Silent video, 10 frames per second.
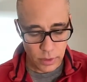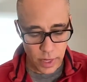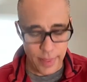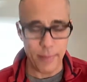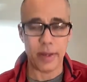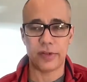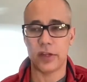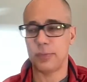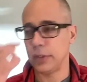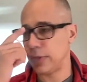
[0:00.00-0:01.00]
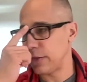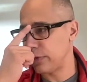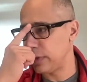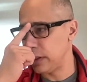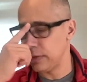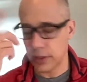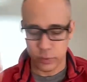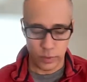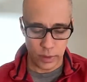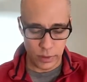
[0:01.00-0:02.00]
And that makes sense because that's
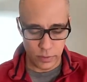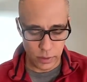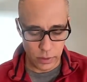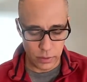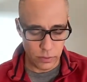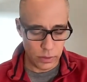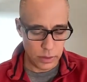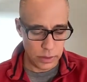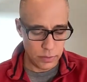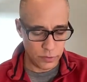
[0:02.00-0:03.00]
where the